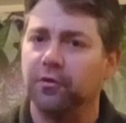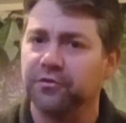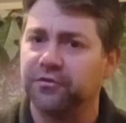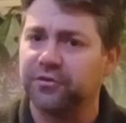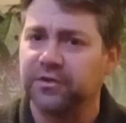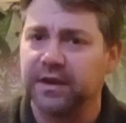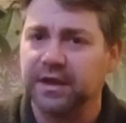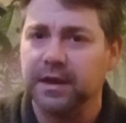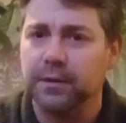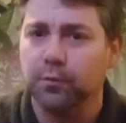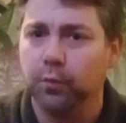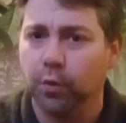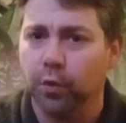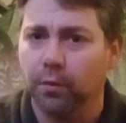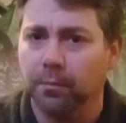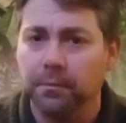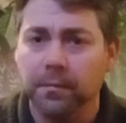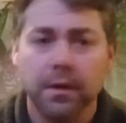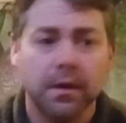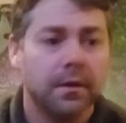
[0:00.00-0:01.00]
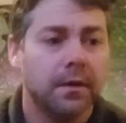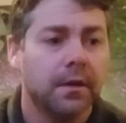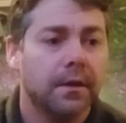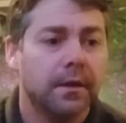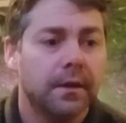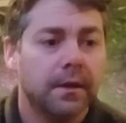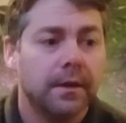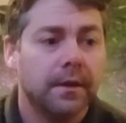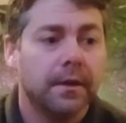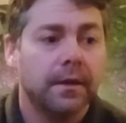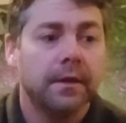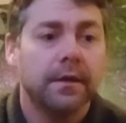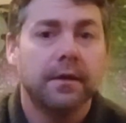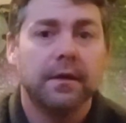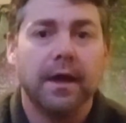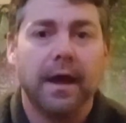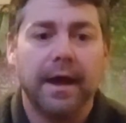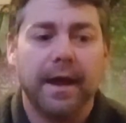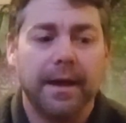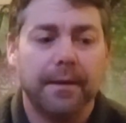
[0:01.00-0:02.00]
ones to keep warm.
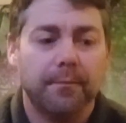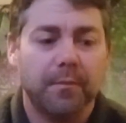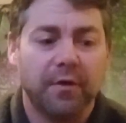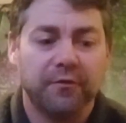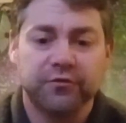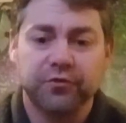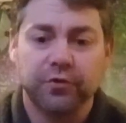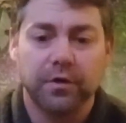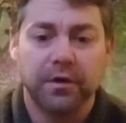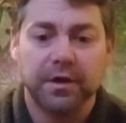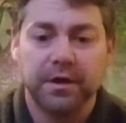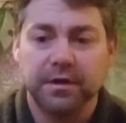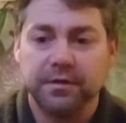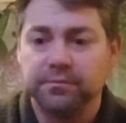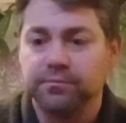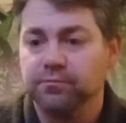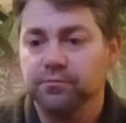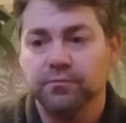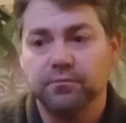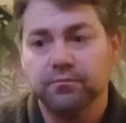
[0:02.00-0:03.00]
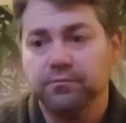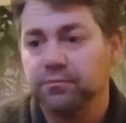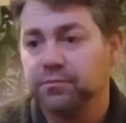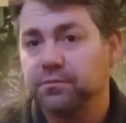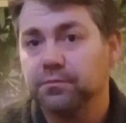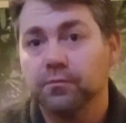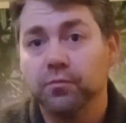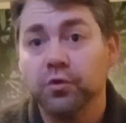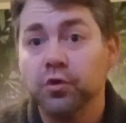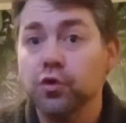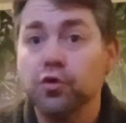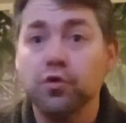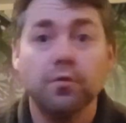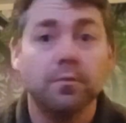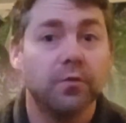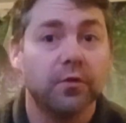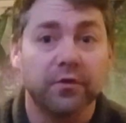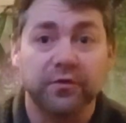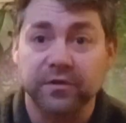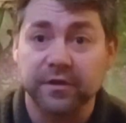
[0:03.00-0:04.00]
I've tried
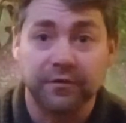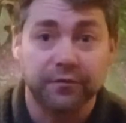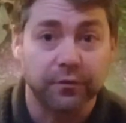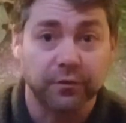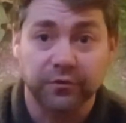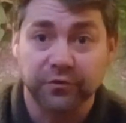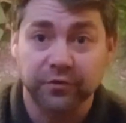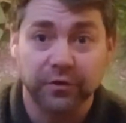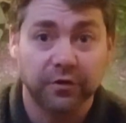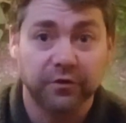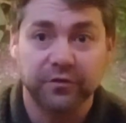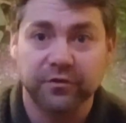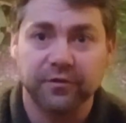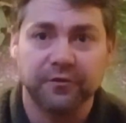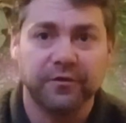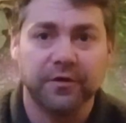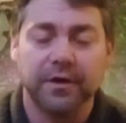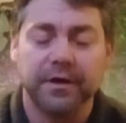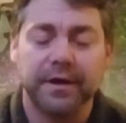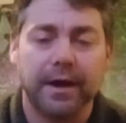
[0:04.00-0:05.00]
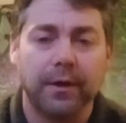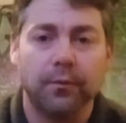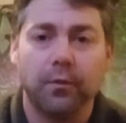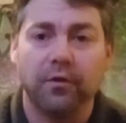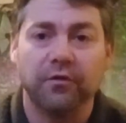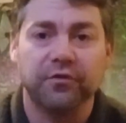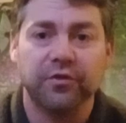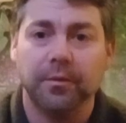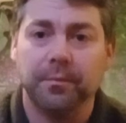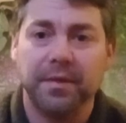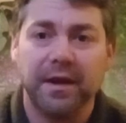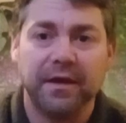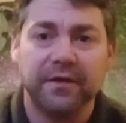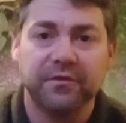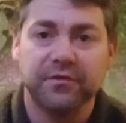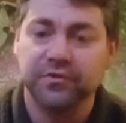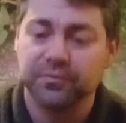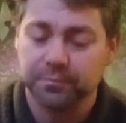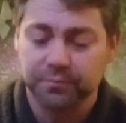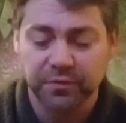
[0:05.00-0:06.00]
numerous different socks to find out what's the
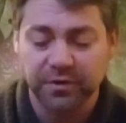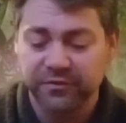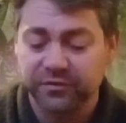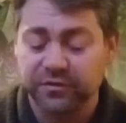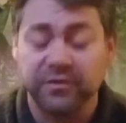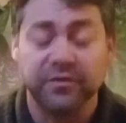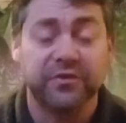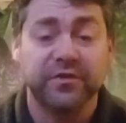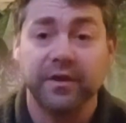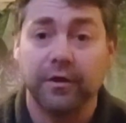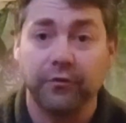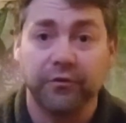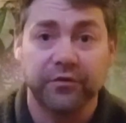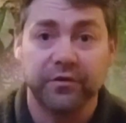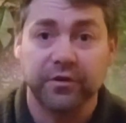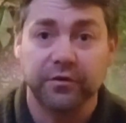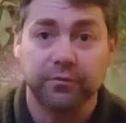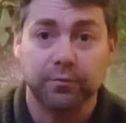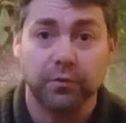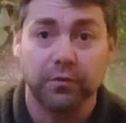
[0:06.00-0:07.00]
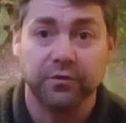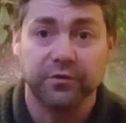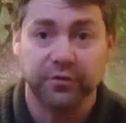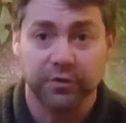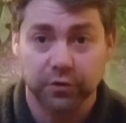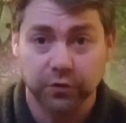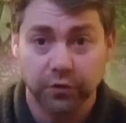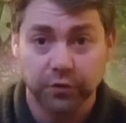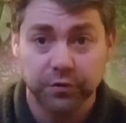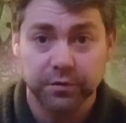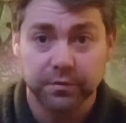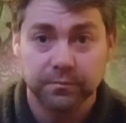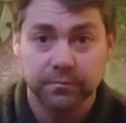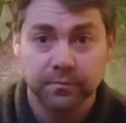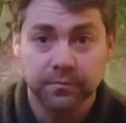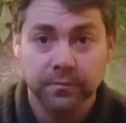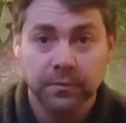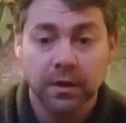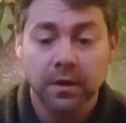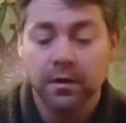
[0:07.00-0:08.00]
best. Preston Celsius ones are good.
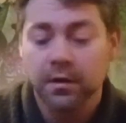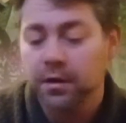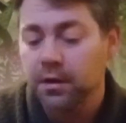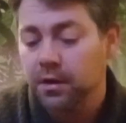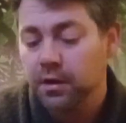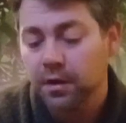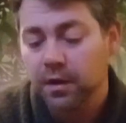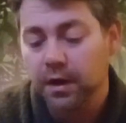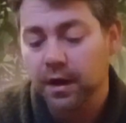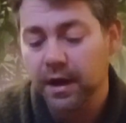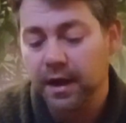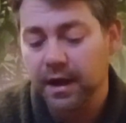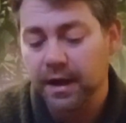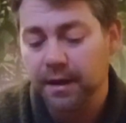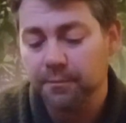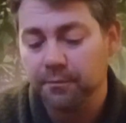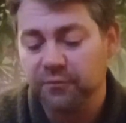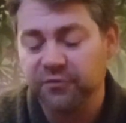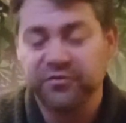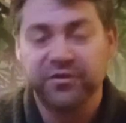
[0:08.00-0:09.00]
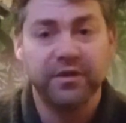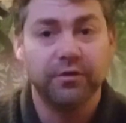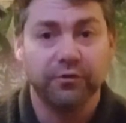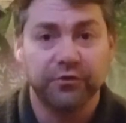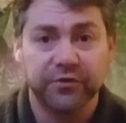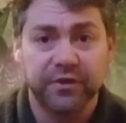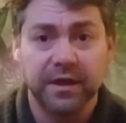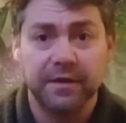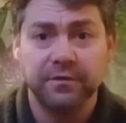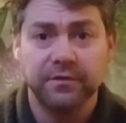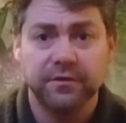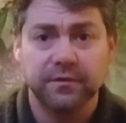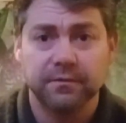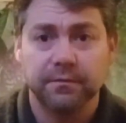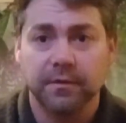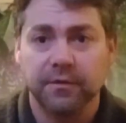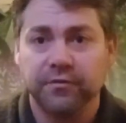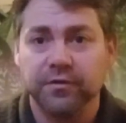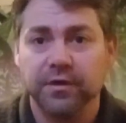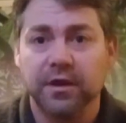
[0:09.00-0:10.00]
Seal skins,
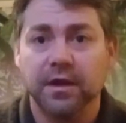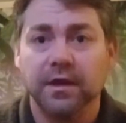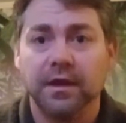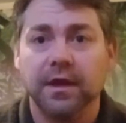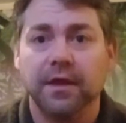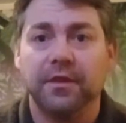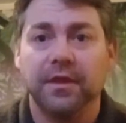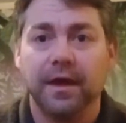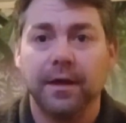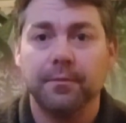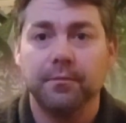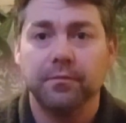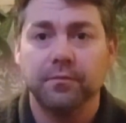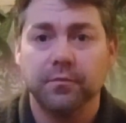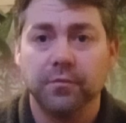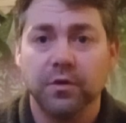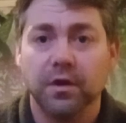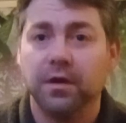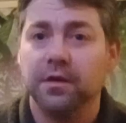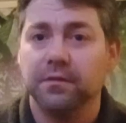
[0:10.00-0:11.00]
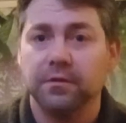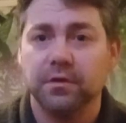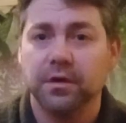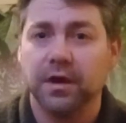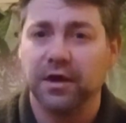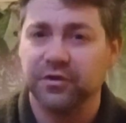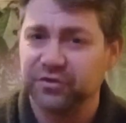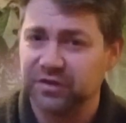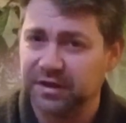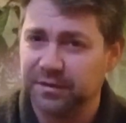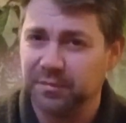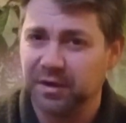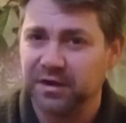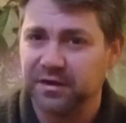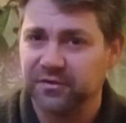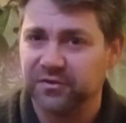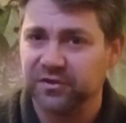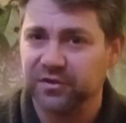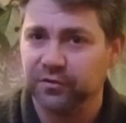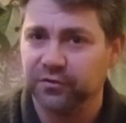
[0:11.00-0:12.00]
if you can get them. Naturally
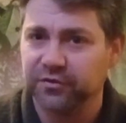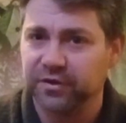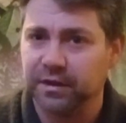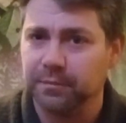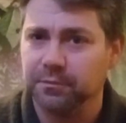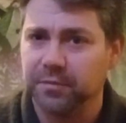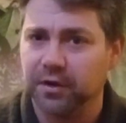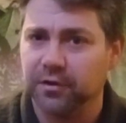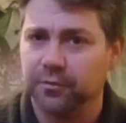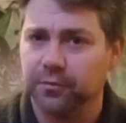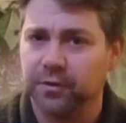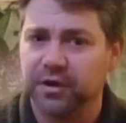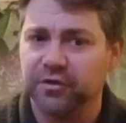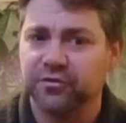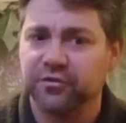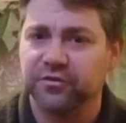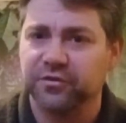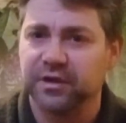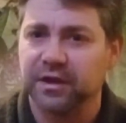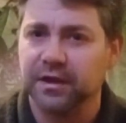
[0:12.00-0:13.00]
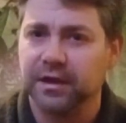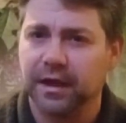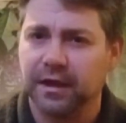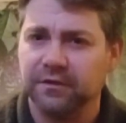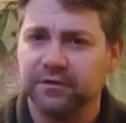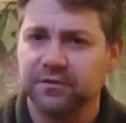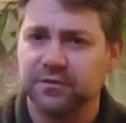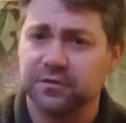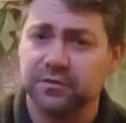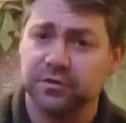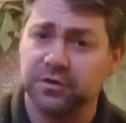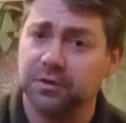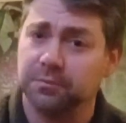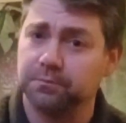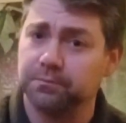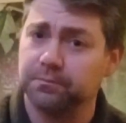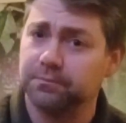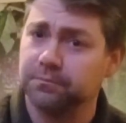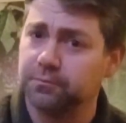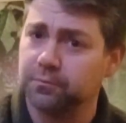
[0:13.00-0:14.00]
made of seal skin, by the way, just in case you're
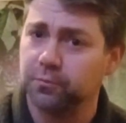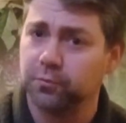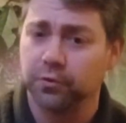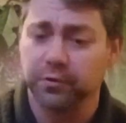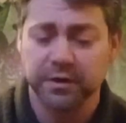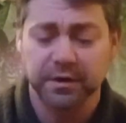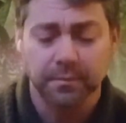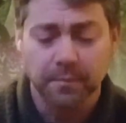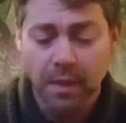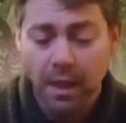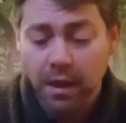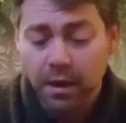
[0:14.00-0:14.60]
worried.